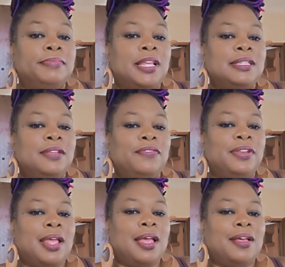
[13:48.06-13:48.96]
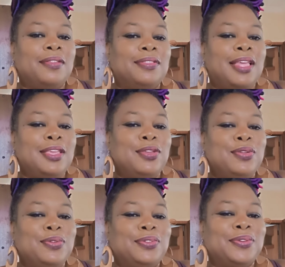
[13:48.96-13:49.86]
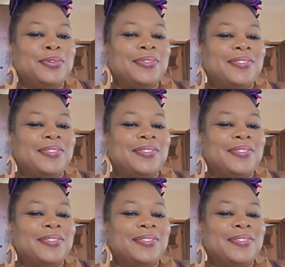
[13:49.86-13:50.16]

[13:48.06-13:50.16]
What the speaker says: that's it for now. Thank you, YouTube.